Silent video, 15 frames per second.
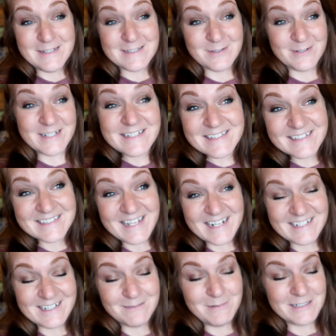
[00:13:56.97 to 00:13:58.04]
So he's
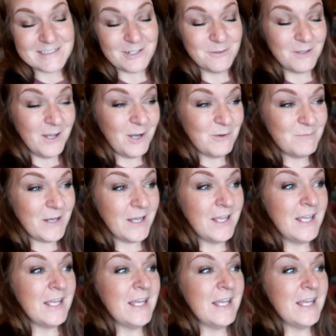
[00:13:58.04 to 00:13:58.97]
excited to go back to Oklahoma.